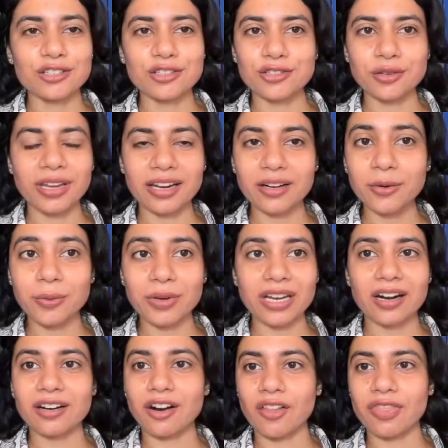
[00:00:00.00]
So here we
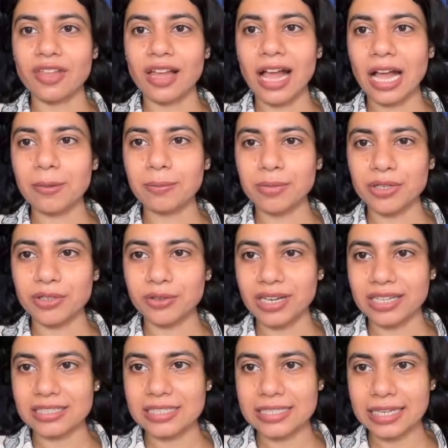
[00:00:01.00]
are on the app. You
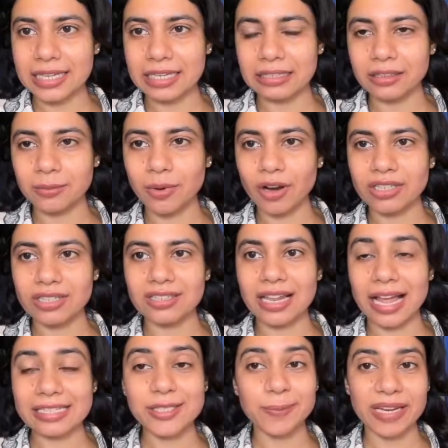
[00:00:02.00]
can see the model
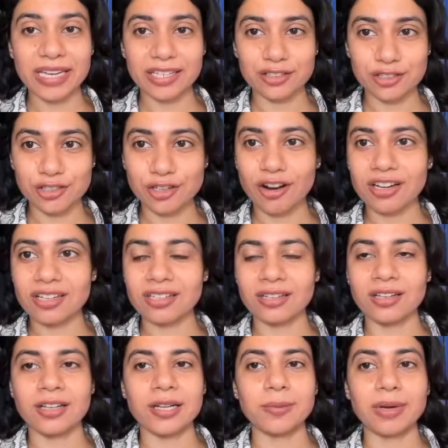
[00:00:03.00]
has been installed,
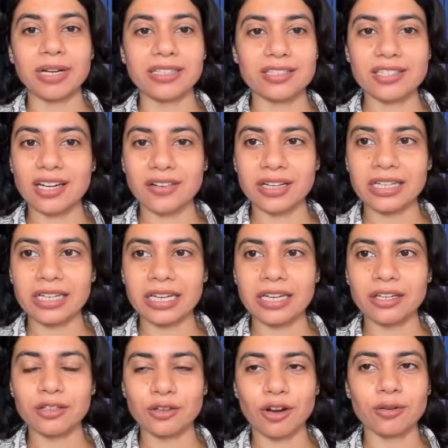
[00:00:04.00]
but it's
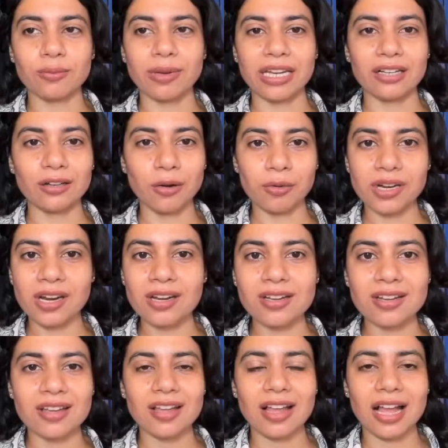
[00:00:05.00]
currently not being loaded.
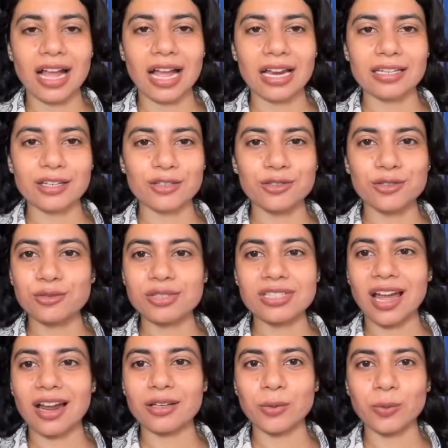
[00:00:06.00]
And to
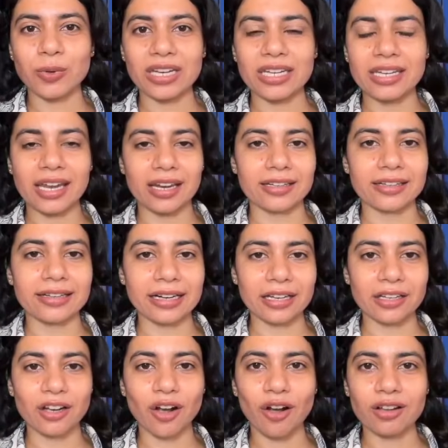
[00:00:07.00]
start, we can
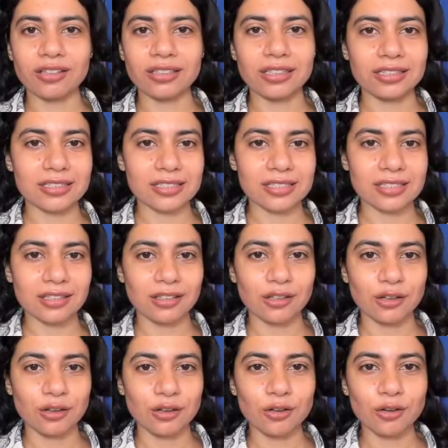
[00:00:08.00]
click on this
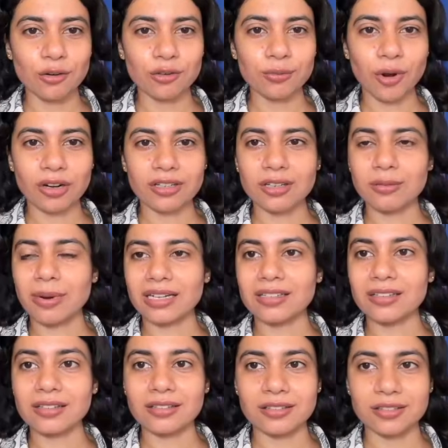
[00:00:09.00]
load model button.